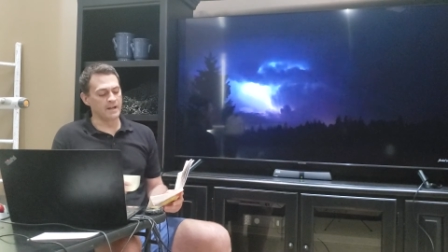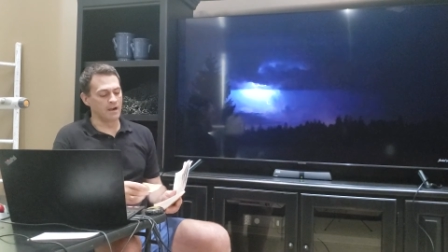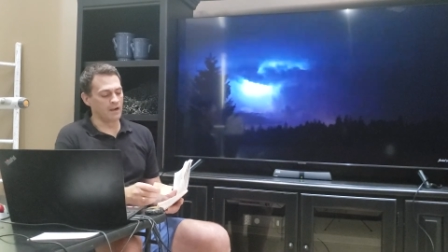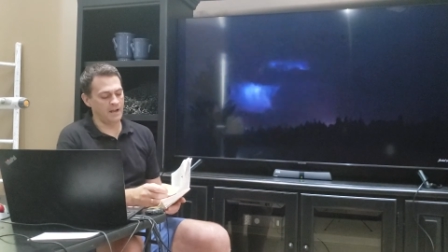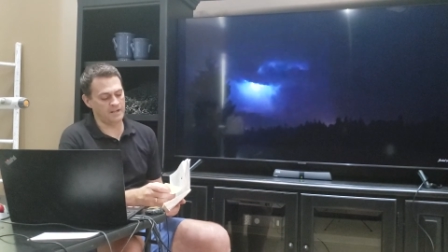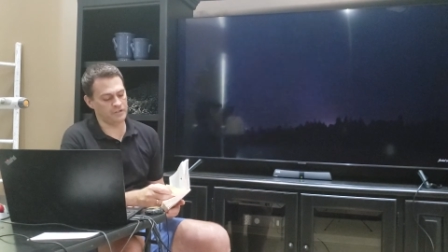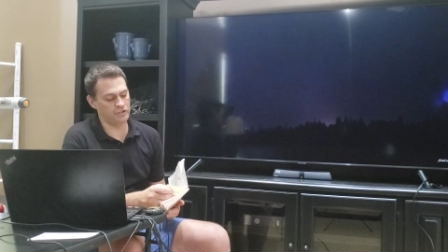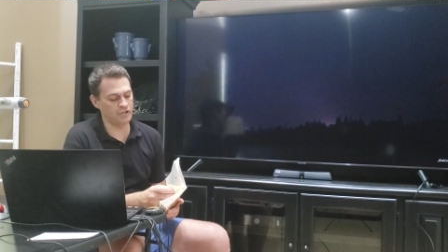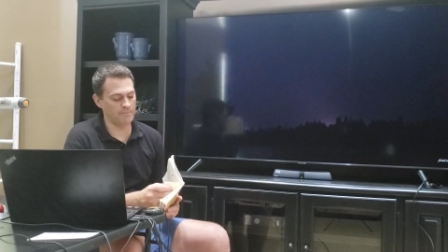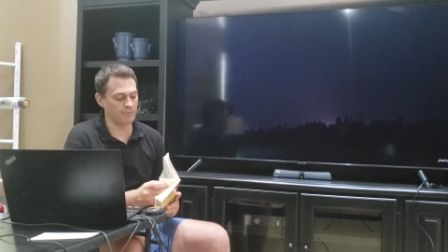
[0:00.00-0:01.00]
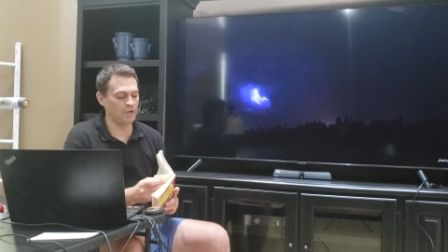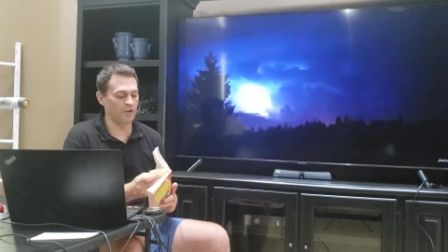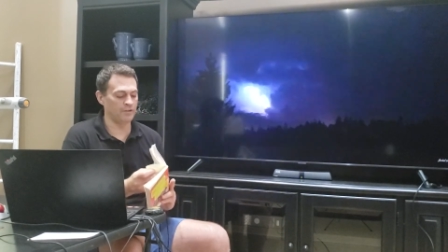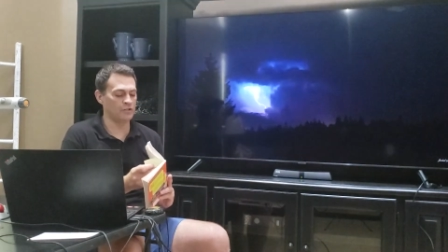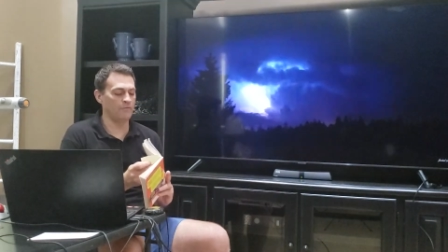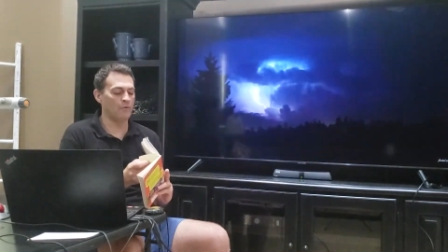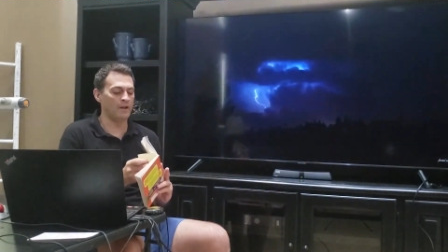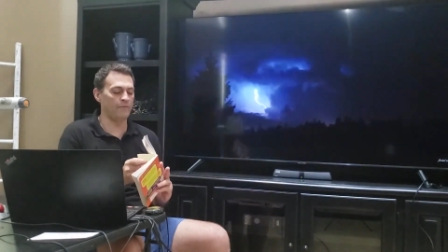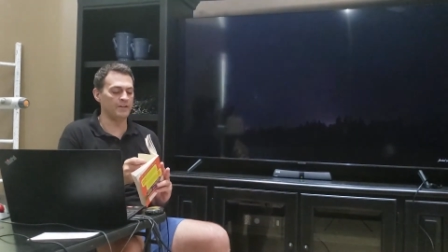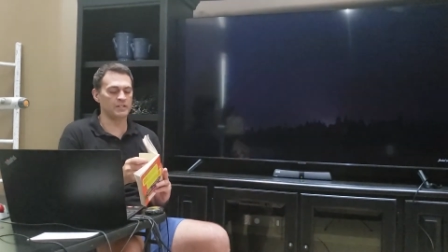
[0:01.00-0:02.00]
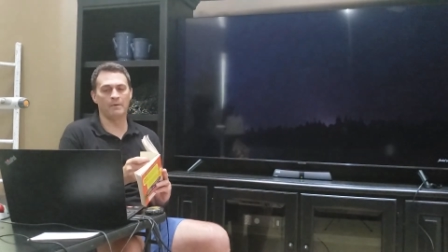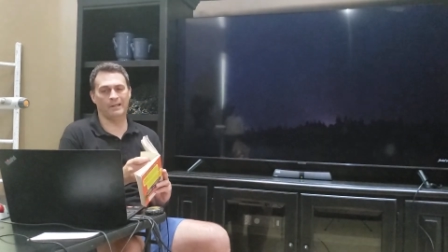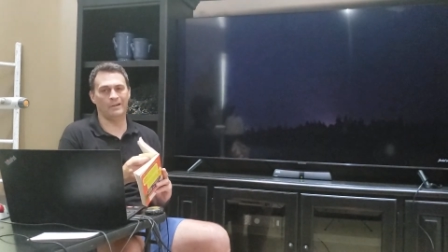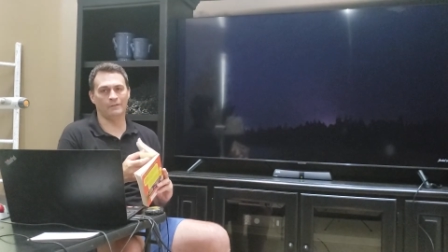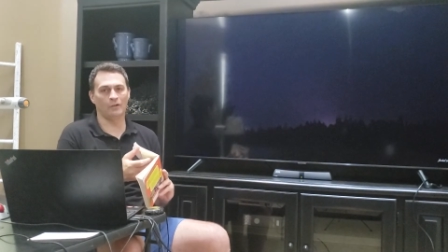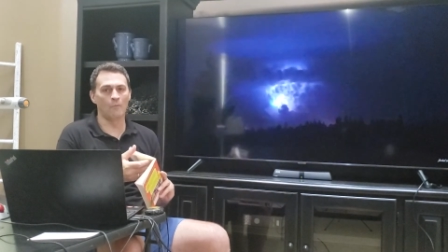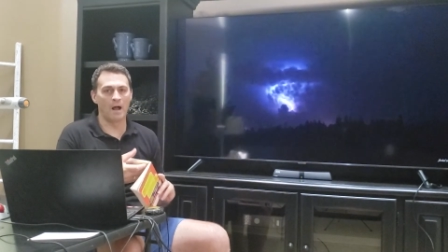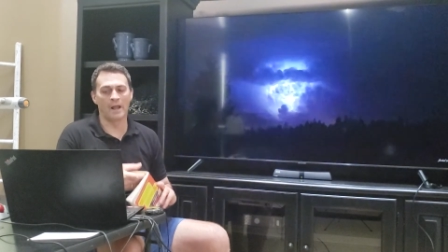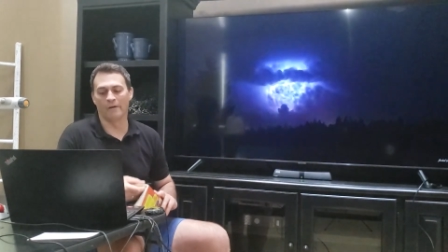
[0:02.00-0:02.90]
our last chapter, so if you want to finish the book, you have to go buy it.